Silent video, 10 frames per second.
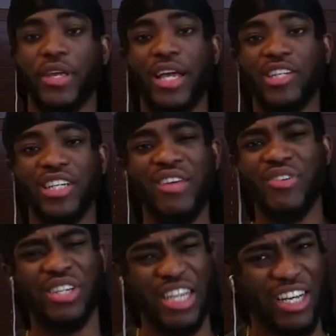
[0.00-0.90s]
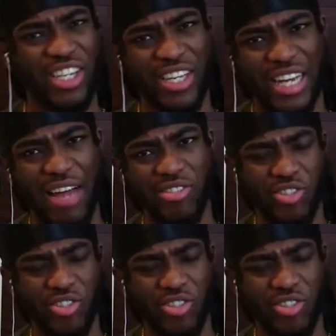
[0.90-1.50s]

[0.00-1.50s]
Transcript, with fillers: Is she even legally allowed